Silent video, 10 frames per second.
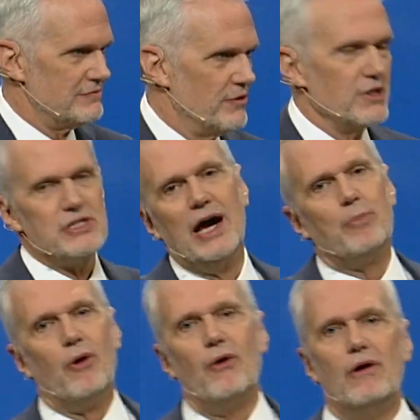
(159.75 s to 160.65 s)
For
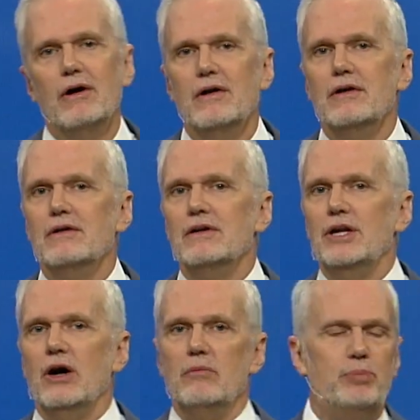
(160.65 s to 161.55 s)
example, you
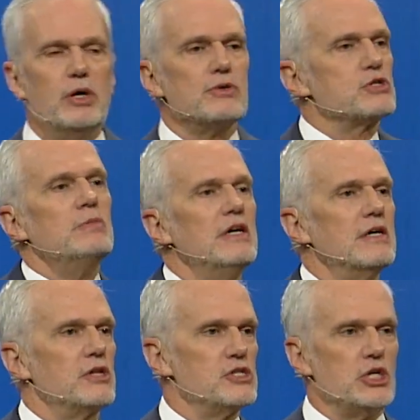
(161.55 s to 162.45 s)
know, Bill
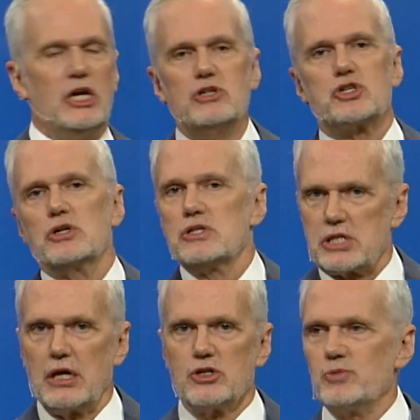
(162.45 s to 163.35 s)
Smith is an insurance
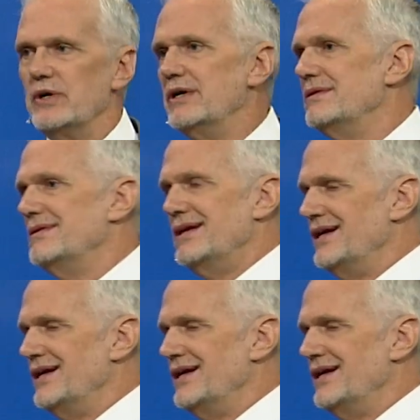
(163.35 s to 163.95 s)
salesman